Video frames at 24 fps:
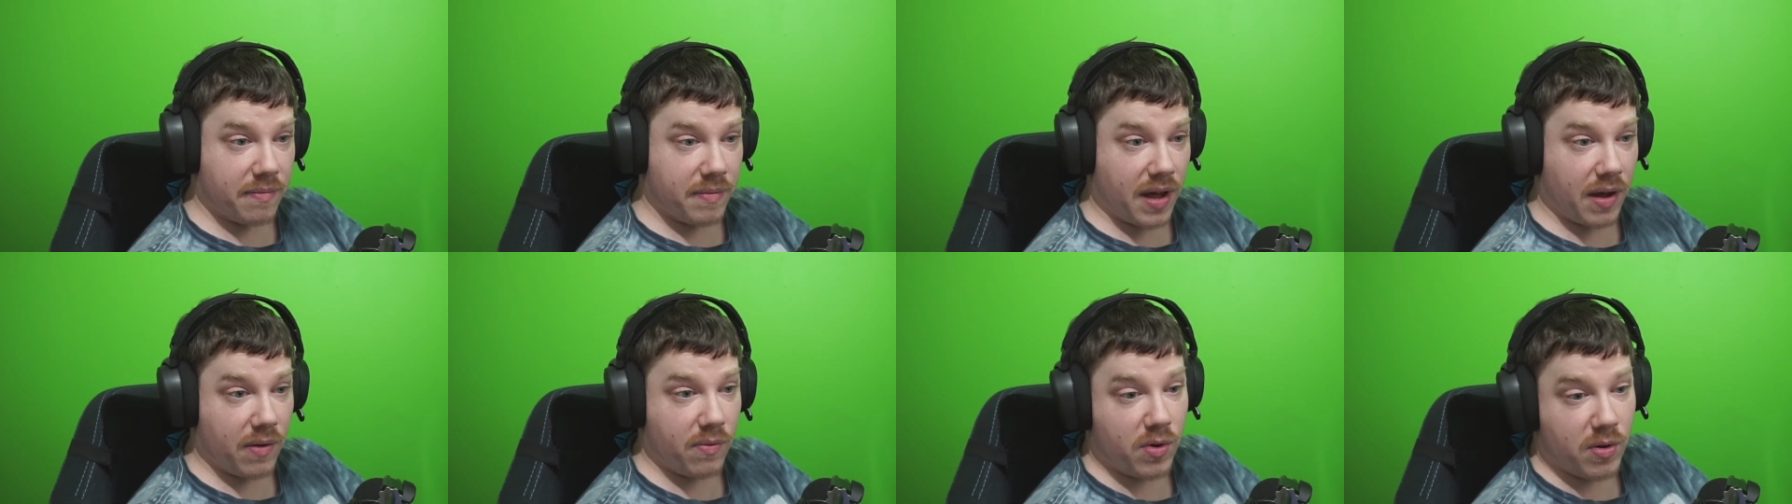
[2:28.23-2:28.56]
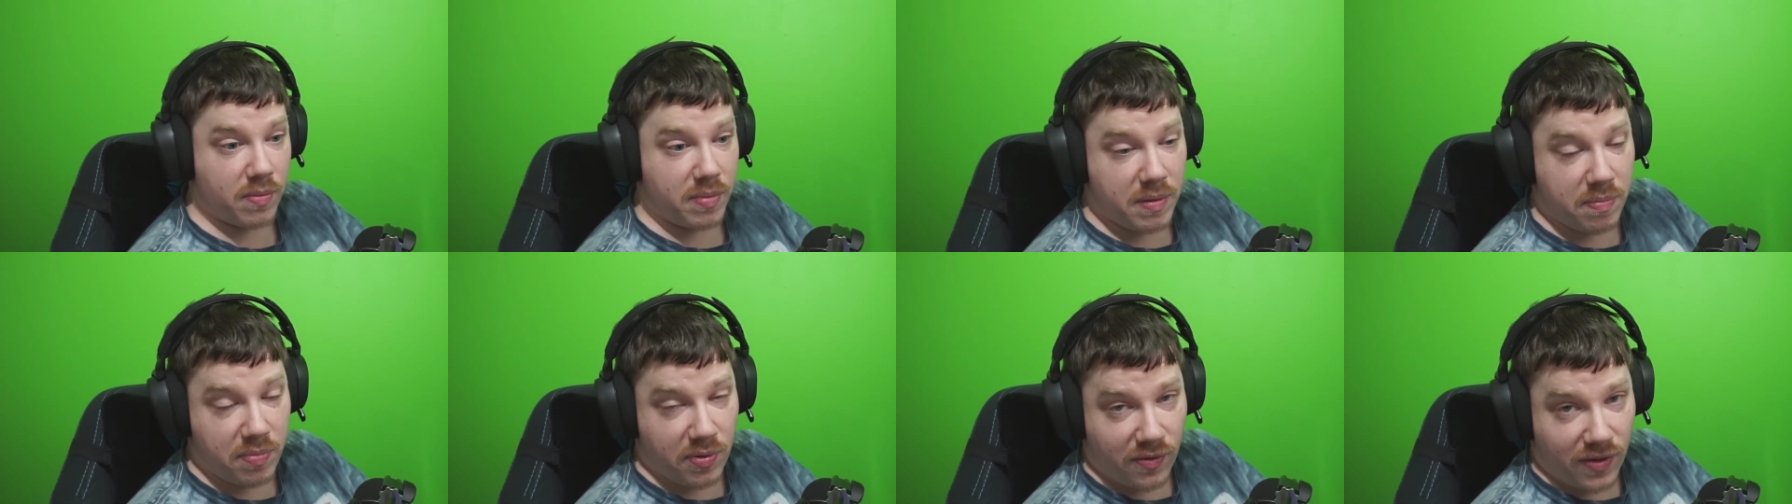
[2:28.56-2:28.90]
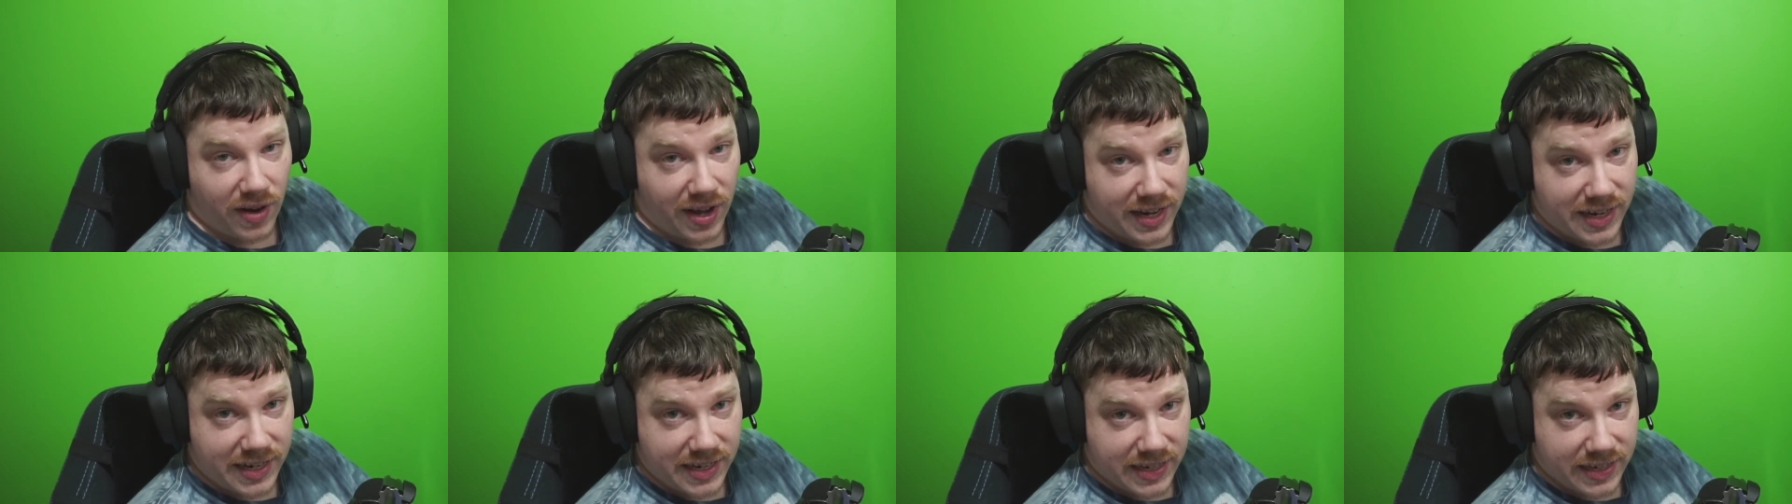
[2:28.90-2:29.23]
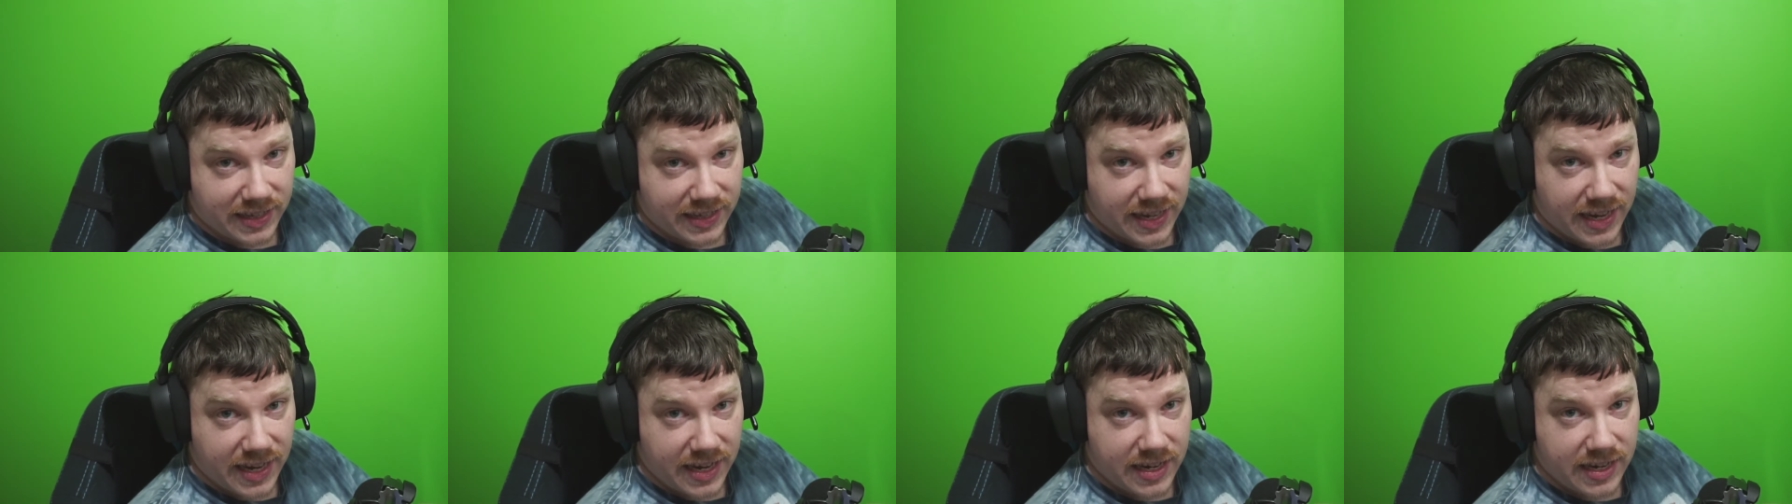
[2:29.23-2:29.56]
I will be providing a
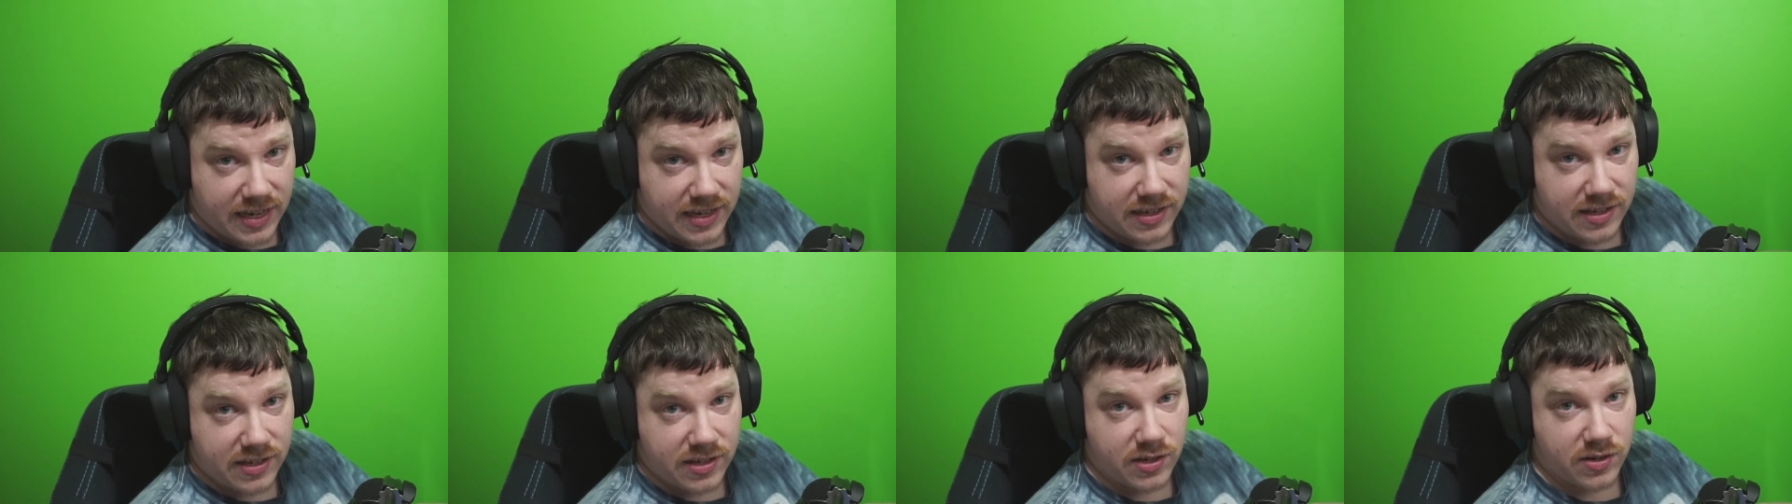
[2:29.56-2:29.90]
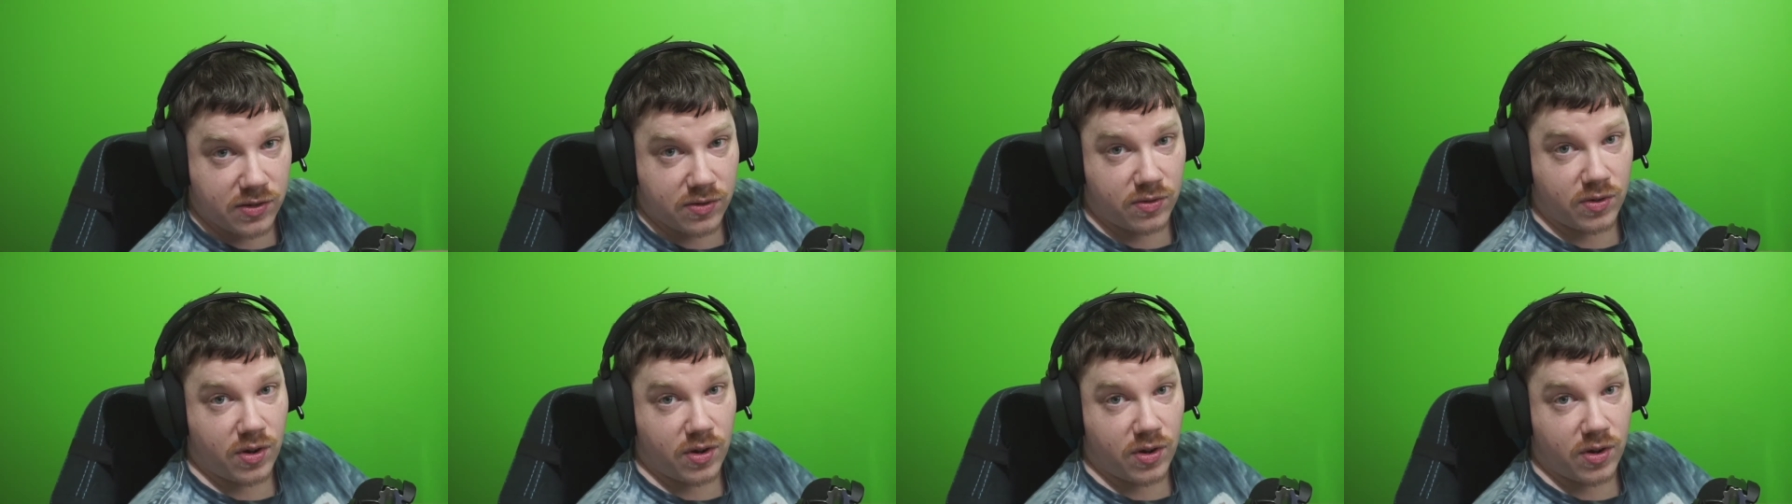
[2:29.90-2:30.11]
link to